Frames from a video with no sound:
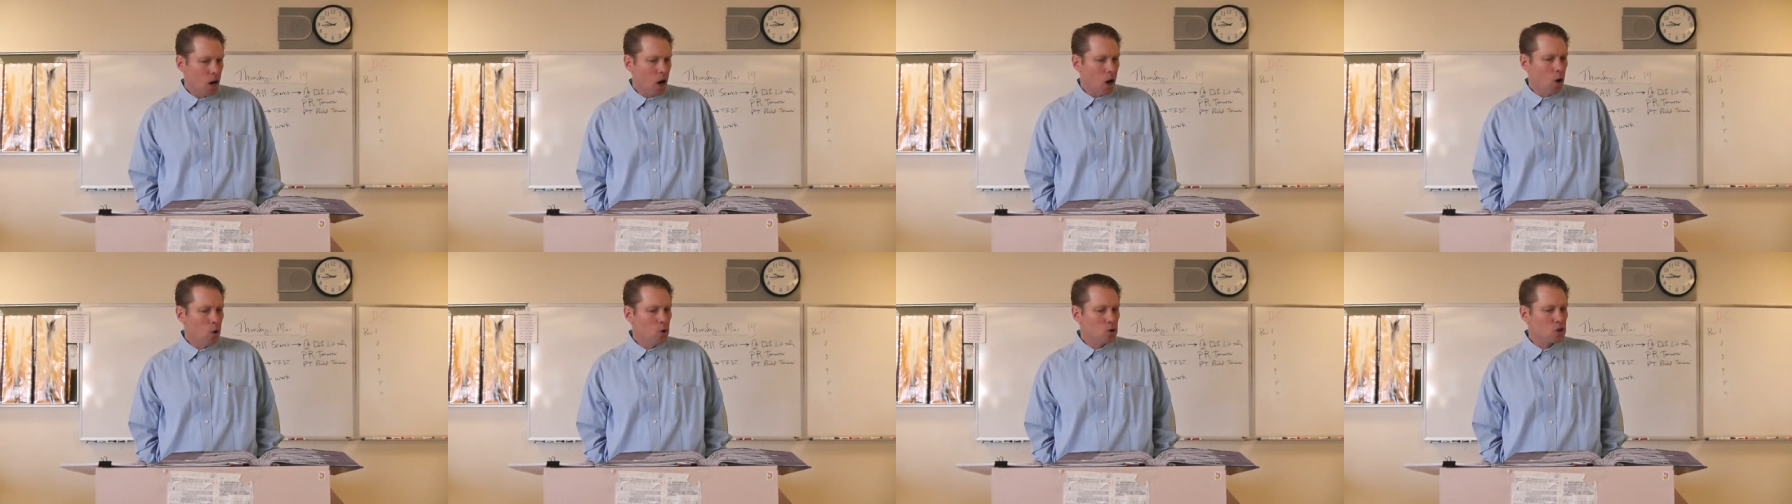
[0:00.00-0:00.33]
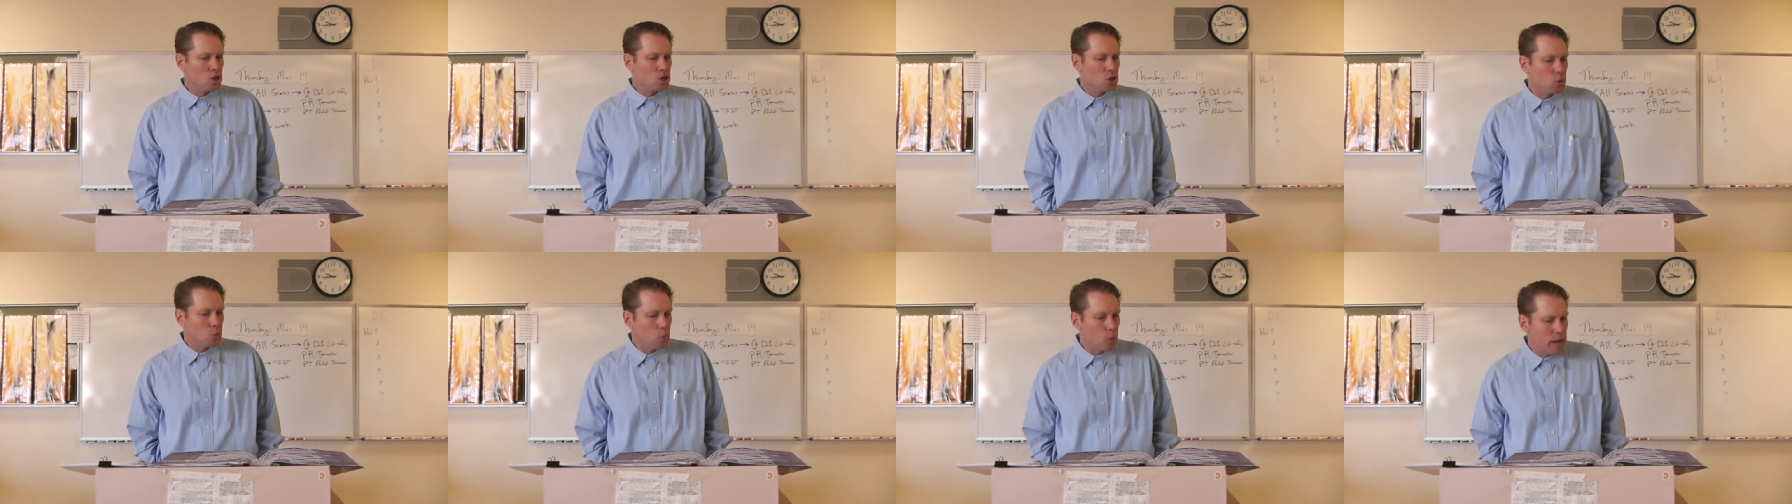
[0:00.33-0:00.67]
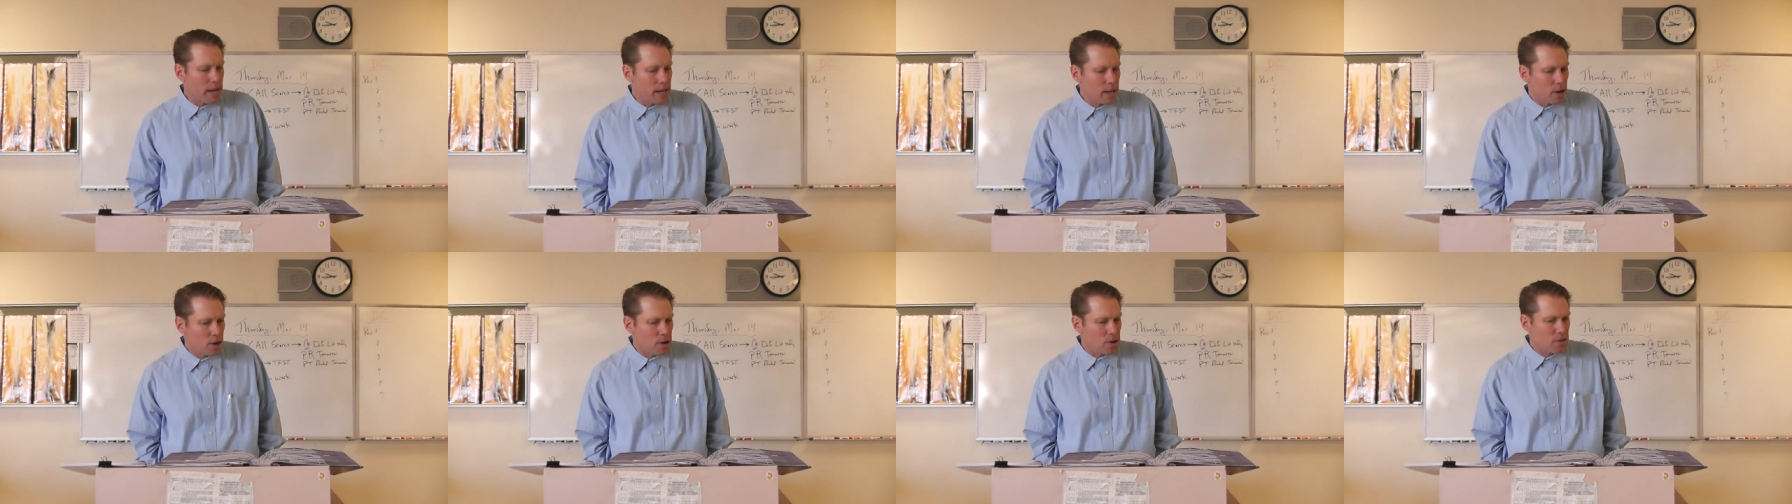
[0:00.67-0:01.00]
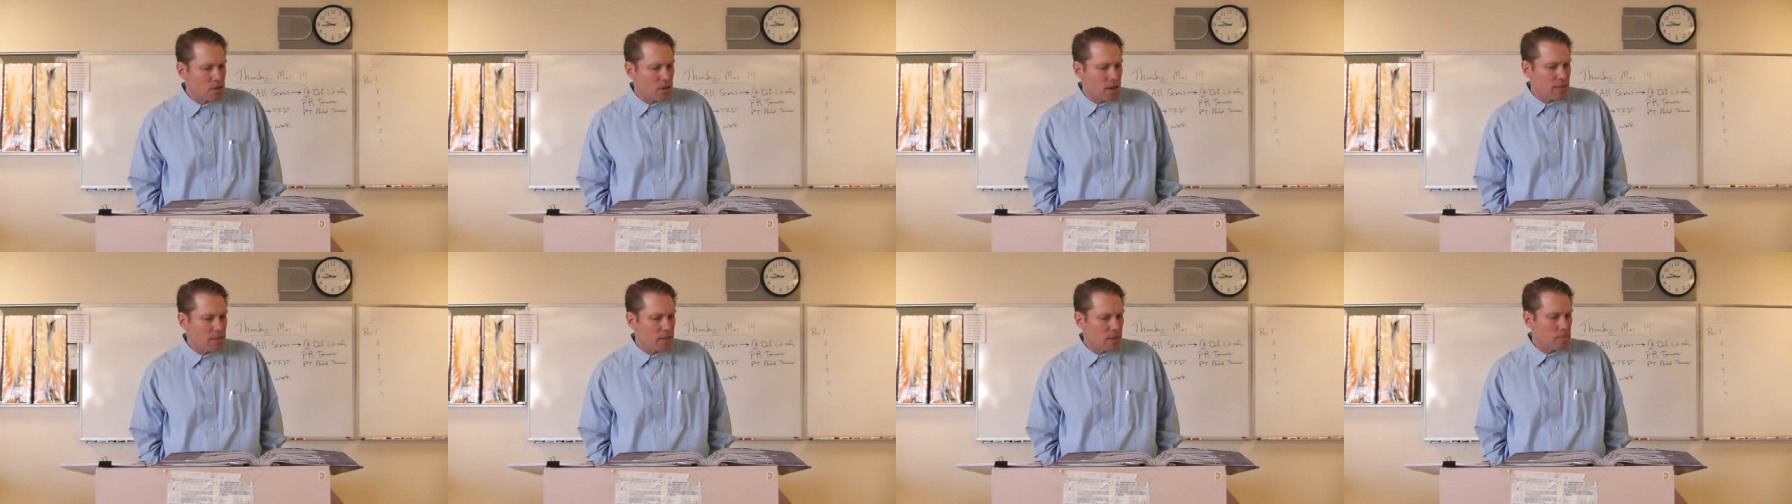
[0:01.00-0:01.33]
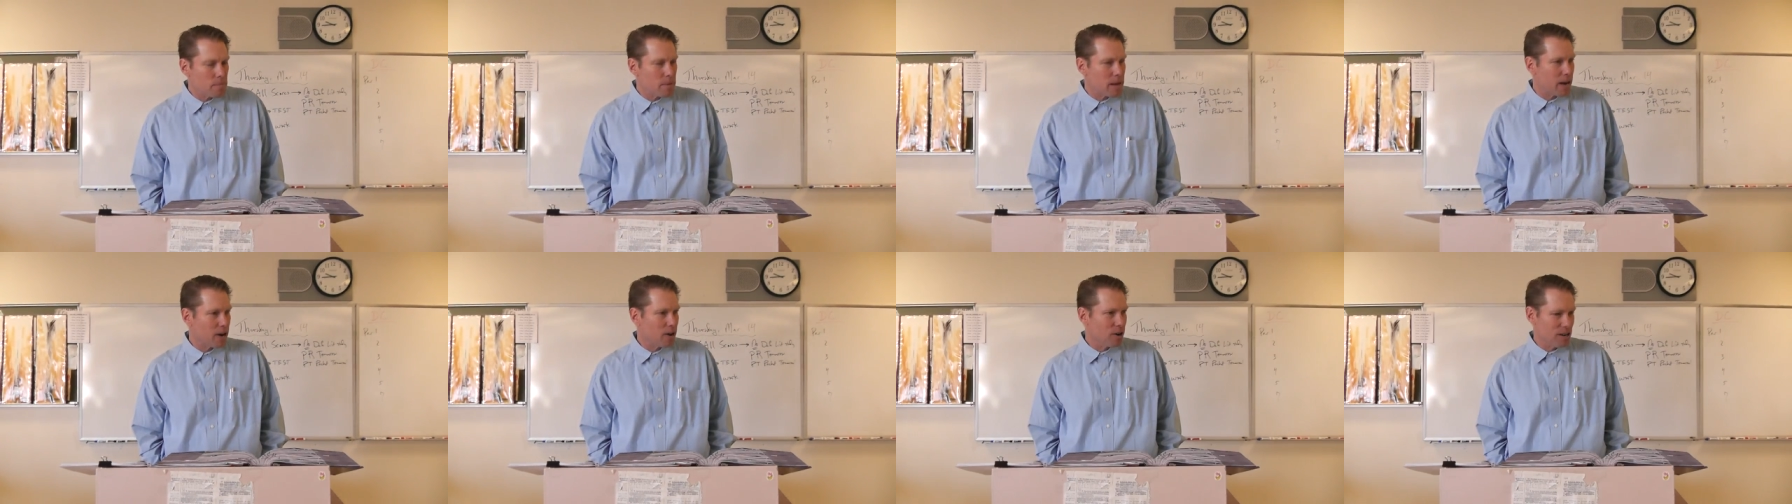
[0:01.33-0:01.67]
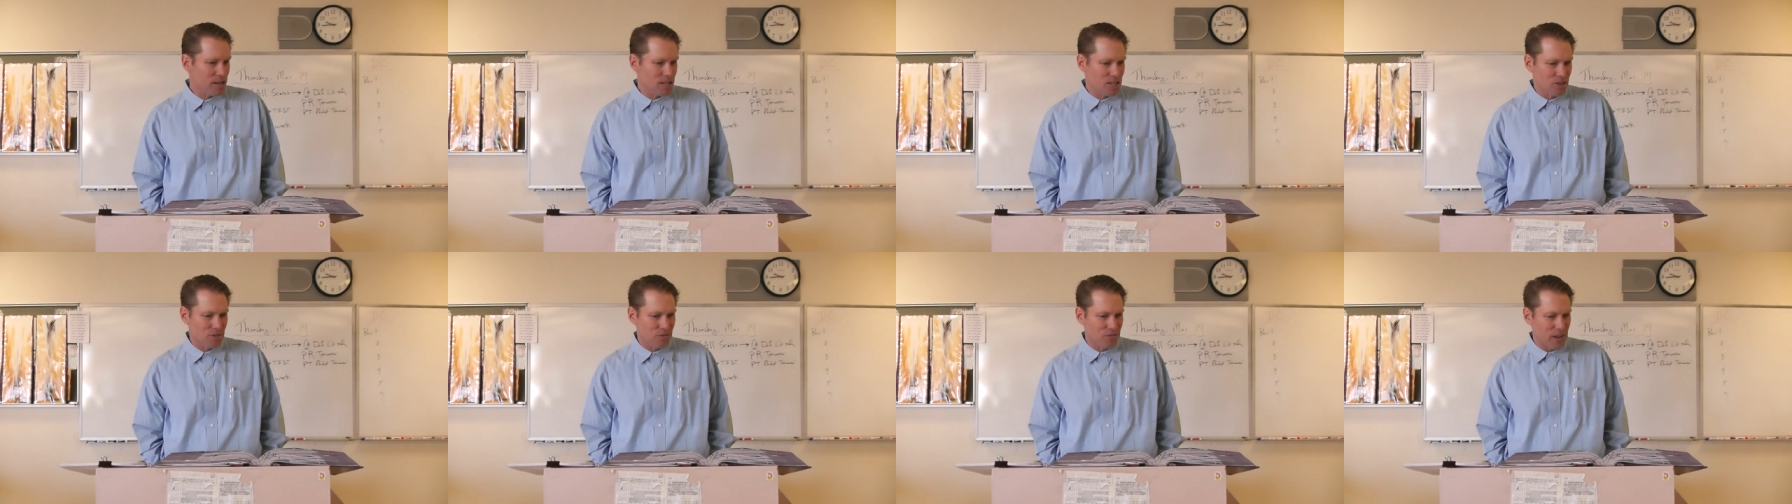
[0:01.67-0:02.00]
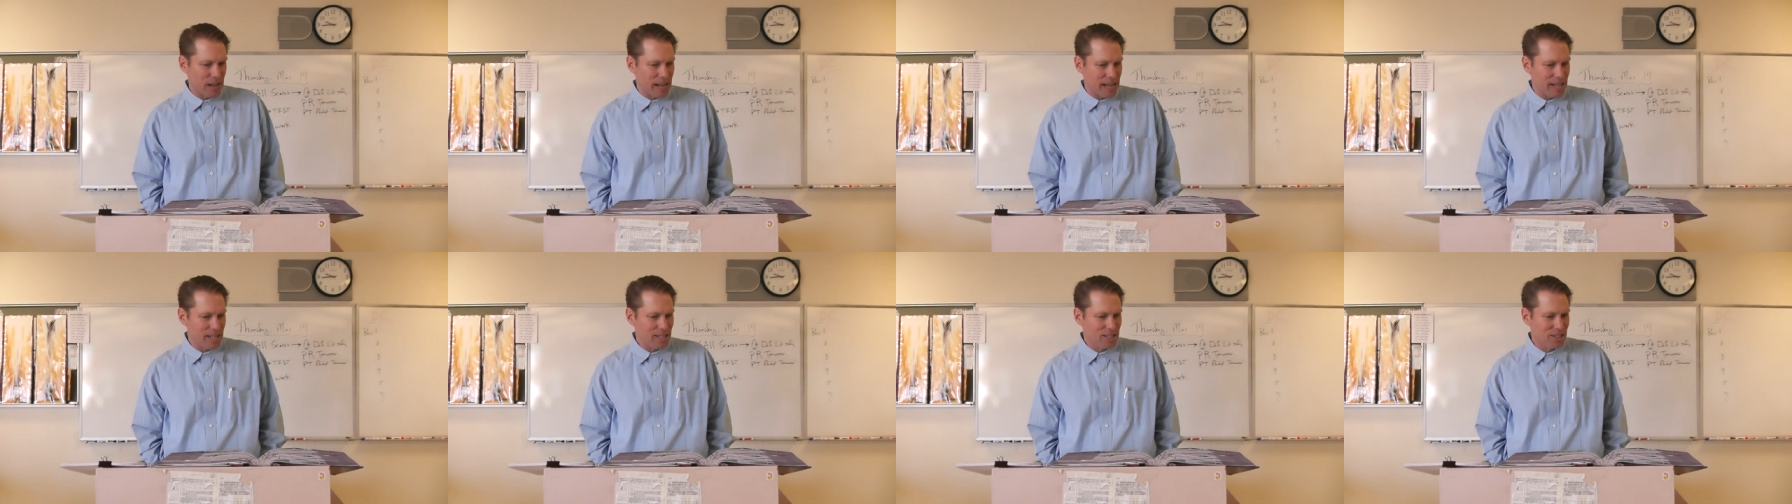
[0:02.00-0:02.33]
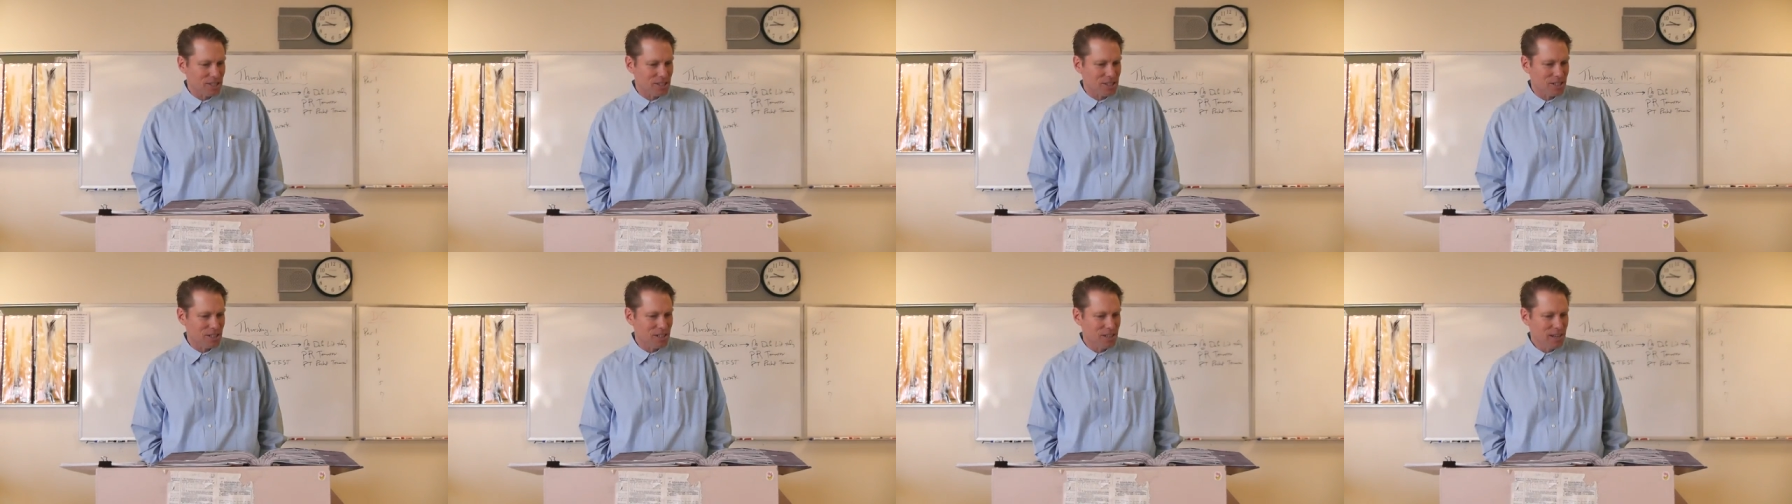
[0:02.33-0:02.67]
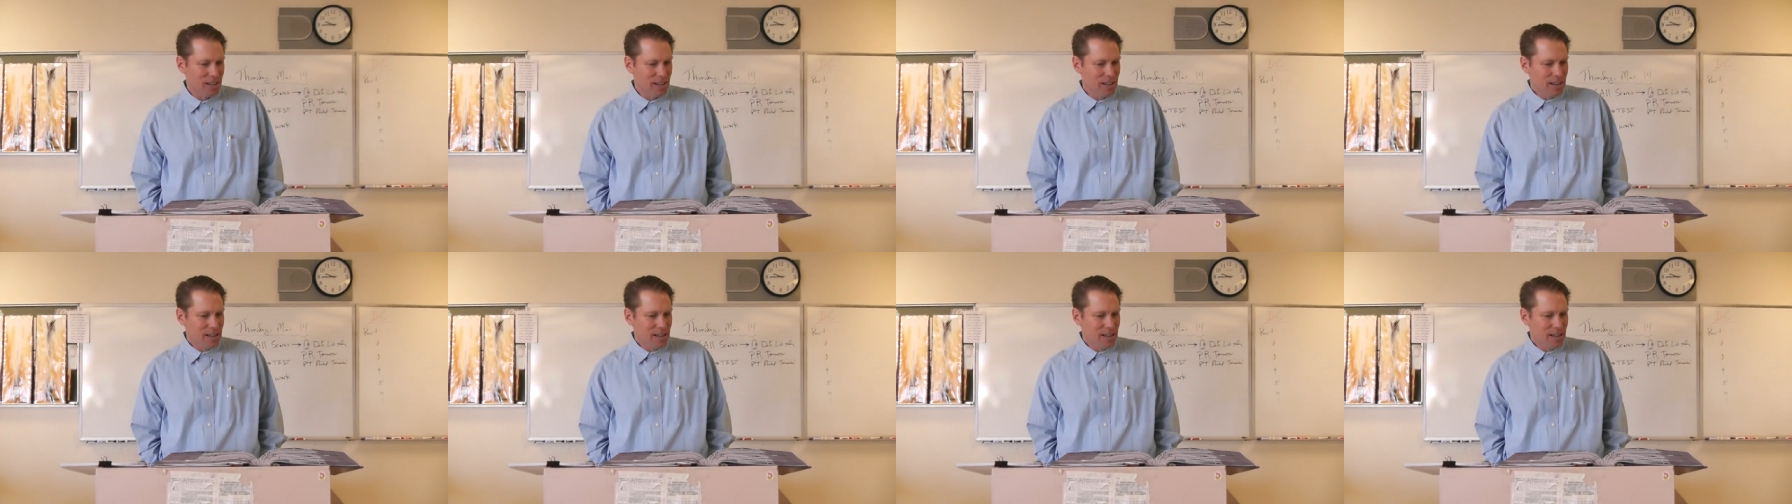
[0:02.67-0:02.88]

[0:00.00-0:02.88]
Oh, sweeter than the marriage feast,